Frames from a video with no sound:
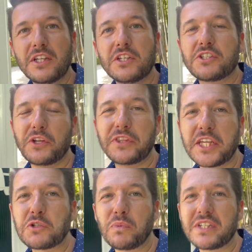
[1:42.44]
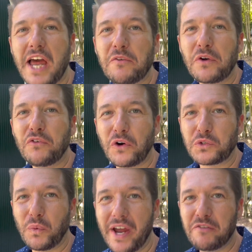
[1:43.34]
So this was Henry Ford's
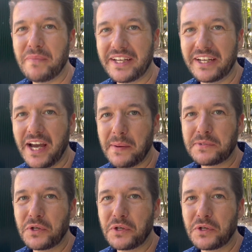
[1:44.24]
way of making up